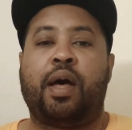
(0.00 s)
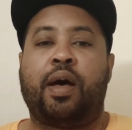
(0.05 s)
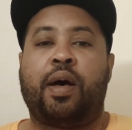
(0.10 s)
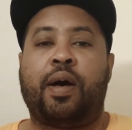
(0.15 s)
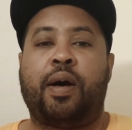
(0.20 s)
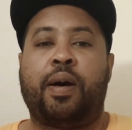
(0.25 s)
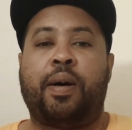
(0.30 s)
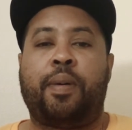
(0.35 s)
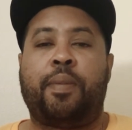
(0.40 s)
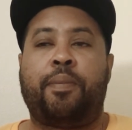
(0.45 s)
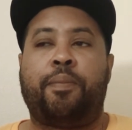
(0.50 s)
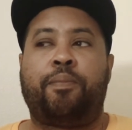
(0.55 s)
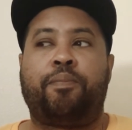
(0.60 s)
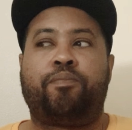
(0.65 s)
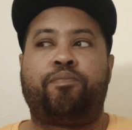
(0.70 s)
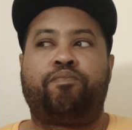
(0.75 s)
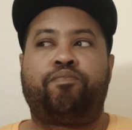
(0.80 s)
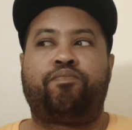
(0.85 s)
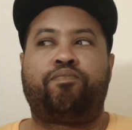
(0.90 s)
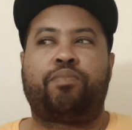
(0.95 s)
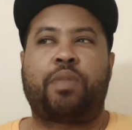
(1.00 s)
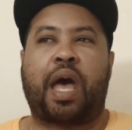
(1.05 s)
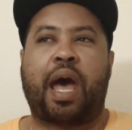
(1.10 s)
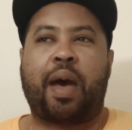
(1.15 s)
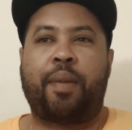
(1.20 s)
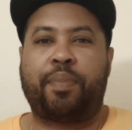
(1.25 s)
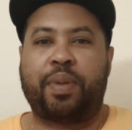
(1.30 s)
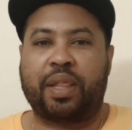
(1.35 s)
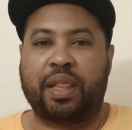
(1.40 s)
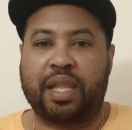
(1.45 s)

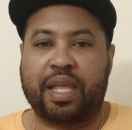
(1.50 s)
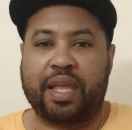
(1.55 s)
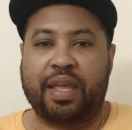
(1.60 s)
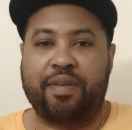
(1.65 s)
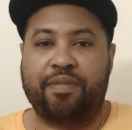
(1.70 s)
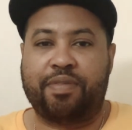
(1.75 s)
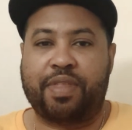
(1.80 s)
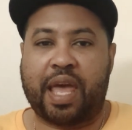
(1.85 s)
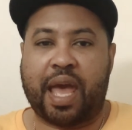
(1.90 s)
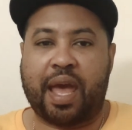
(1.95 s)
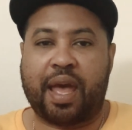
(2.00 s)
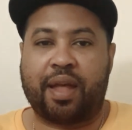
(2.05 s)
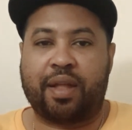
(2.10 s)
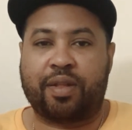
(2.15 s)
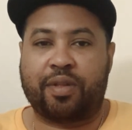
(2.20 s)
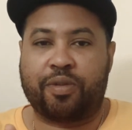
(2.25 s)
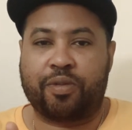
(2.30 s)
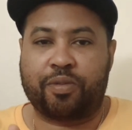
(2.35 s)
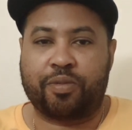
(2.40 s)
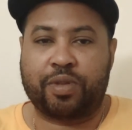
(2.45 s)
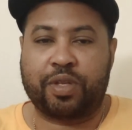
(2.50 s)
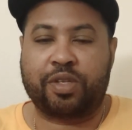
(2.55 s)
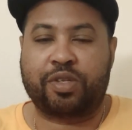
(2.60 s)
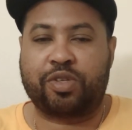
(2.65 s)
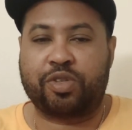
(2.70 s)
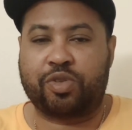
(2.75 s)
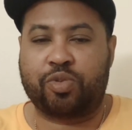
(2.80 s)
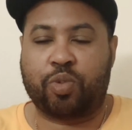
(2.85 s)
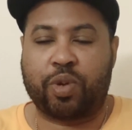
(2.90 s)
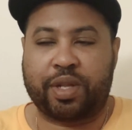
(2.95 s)
I believe that
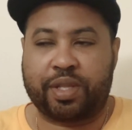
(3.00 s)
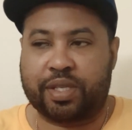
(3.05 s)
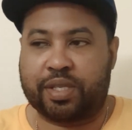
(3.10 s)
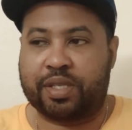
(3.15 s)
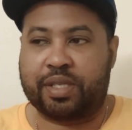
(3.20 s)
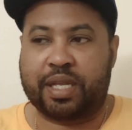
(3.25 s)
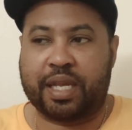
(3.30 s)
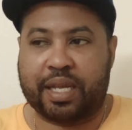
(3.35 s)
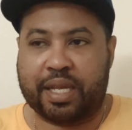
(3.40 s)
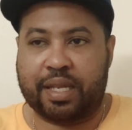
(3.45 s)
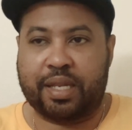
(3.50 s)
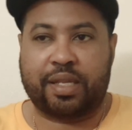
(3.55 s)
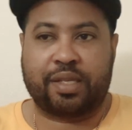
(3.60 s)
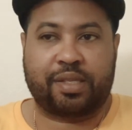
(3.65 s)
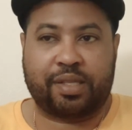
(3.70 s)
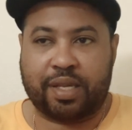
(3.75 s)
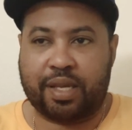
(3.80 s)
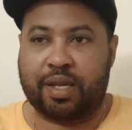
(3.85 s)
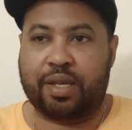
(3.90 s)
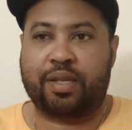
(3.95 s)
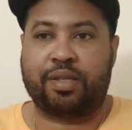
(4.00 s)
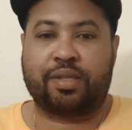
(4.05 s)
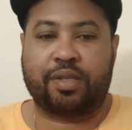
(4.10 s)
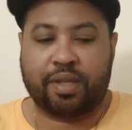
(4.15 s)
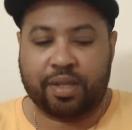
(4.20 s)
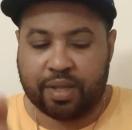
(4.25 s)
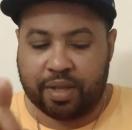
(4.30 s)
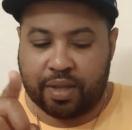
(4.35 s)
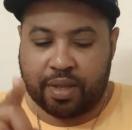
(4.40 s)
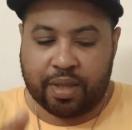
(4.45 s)
this is where the stickiness is.